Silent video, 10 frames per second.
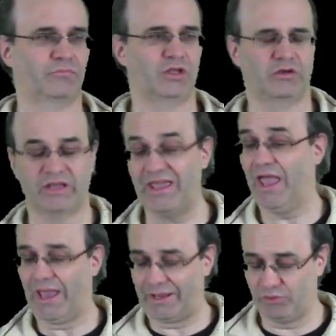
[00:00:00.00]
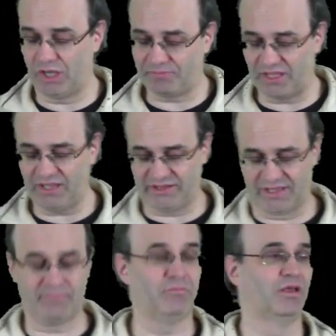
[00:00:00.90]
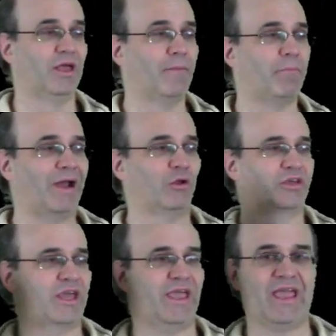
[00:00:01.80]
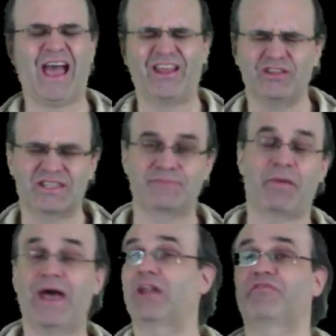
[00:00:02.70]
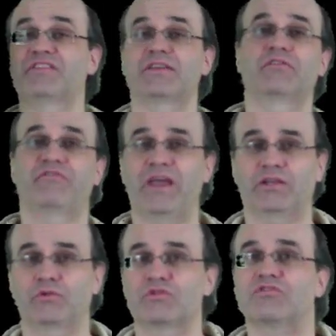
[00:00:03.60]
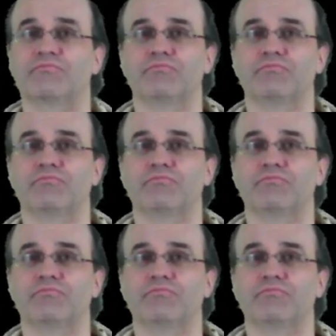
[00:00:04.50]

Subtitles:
Okay, and we obtain them by looking at the span of a set of vectors,